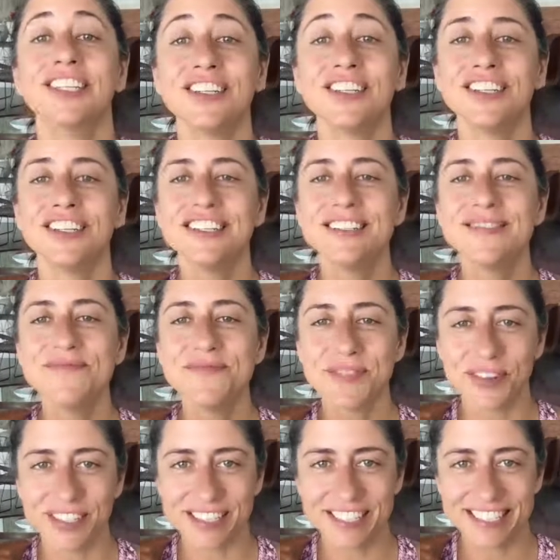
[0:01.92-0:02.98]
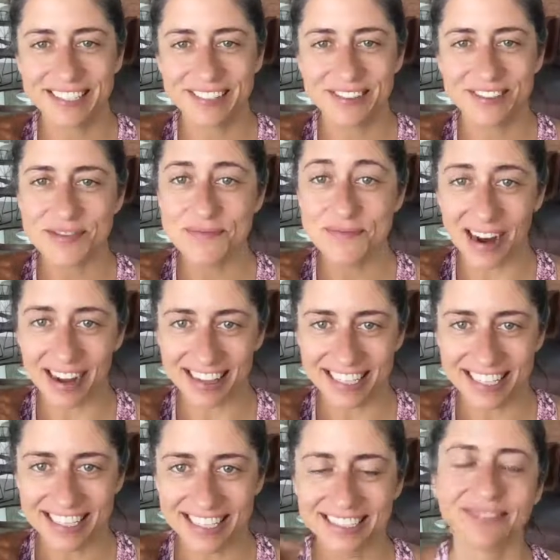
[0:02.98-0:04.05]
Good morning from
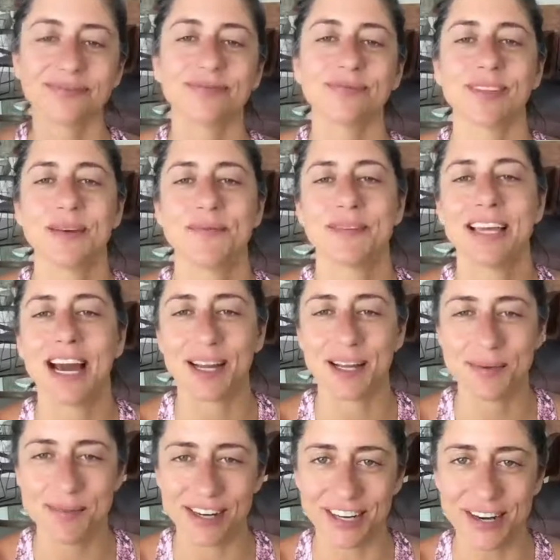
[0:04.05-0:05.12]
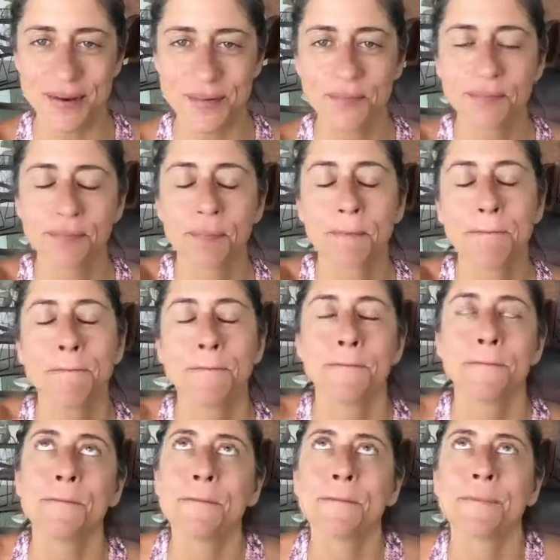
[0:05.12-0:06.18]
Bali. I'm Kat Kabira.
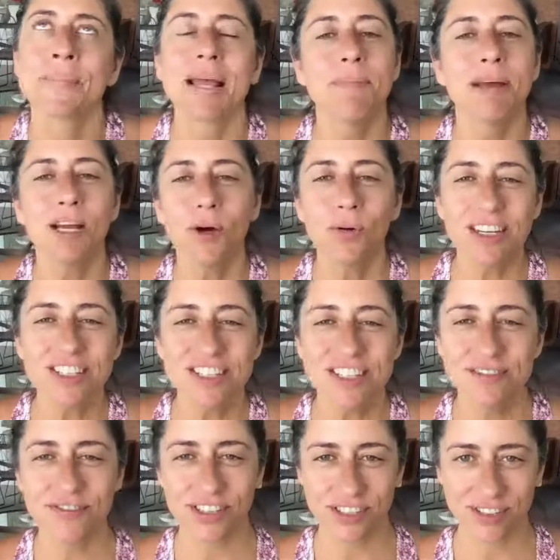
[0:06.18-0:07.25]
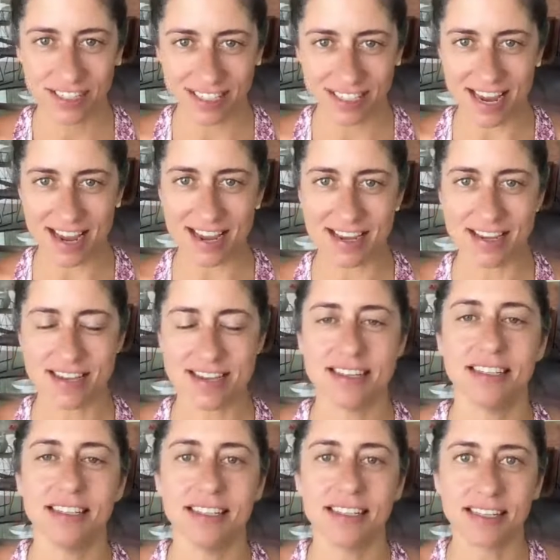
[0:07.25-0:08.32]
And my question for you today
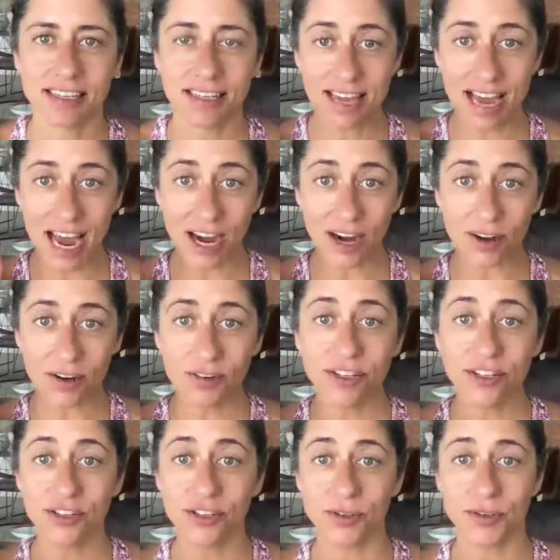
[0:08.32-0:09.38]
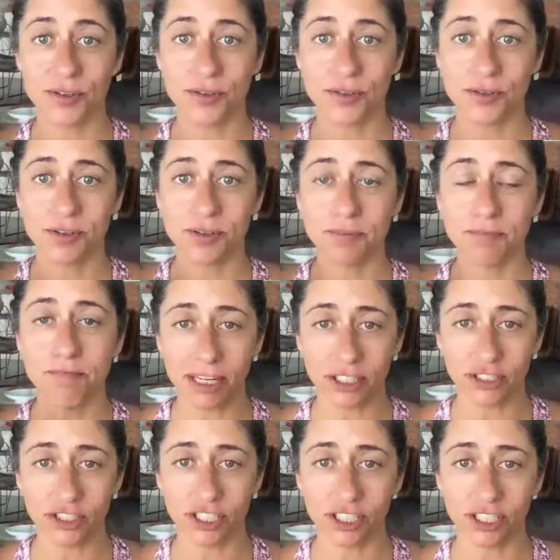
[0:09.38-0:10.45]
is, how do you
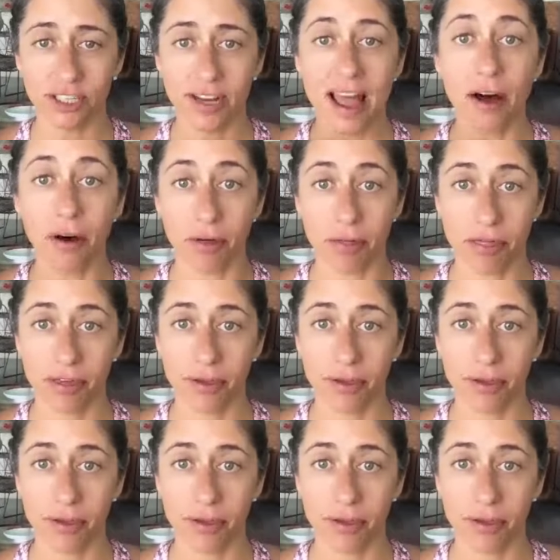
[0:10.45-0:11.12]
measure health?